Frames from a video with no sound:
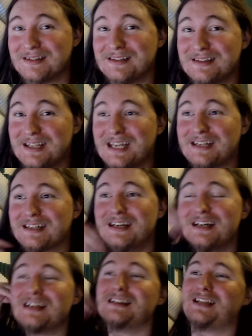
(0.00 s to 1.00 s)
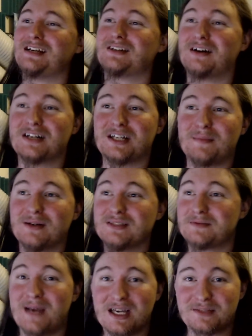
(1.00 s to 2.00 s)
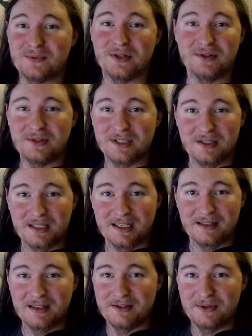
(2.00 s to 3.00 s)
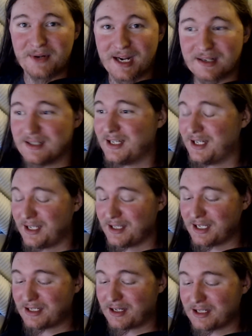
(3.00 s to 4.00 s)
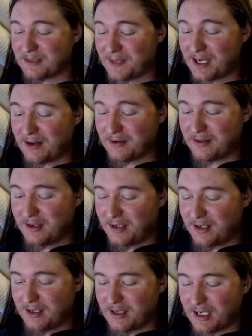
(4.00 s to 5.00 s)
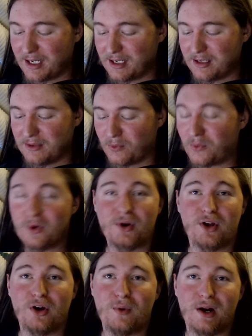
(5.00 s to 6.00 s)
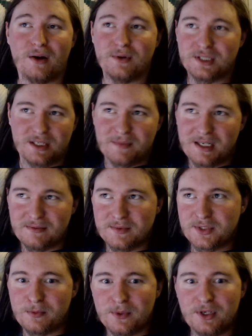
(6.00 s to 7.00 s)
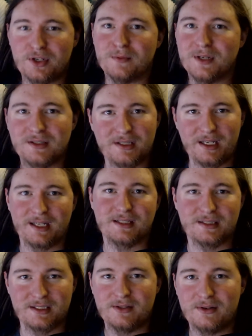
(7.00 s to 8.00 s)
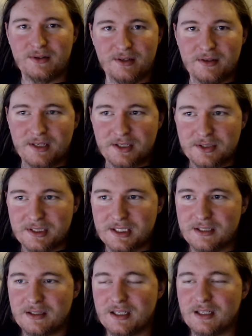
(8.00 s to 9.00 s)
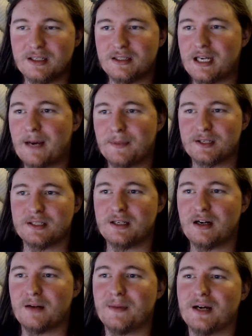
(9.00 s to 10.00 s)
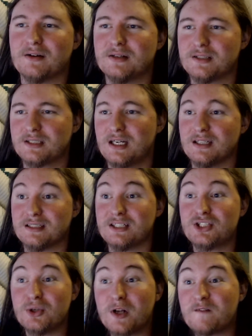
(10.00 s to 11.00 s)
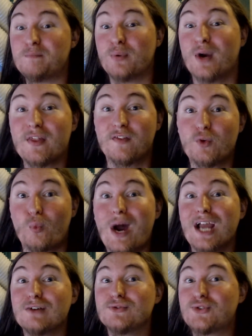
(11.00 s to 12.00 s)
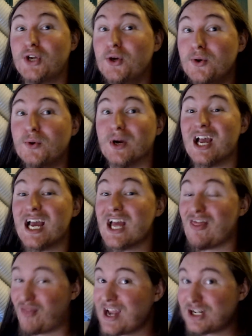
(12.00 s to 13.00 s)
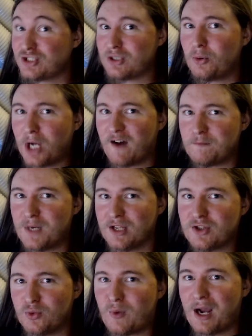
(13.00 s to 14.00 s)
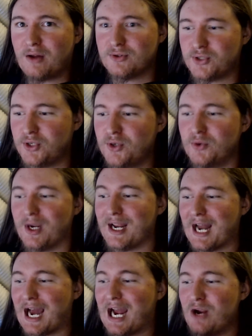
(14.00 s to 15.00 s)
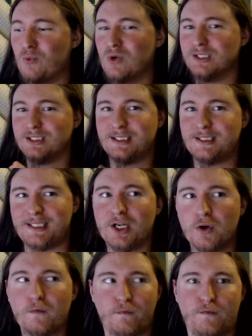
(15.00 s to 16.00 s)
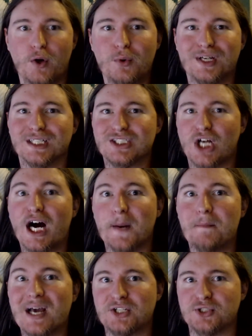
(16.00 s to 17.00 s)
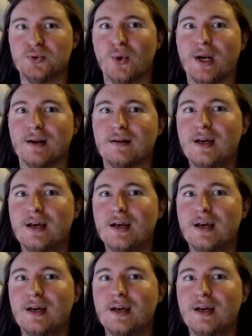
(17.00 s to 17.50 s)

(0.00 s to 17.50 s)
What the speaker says: Like, they talked about Smash Brothers on that direct. They talked about WarioWare, which I'm not super into, but it's still an interesting topic to talk about or discuss. They showed off Breath of the Wild 2. They showed off Breath of the Wild 2, and I was still focused on Metroid,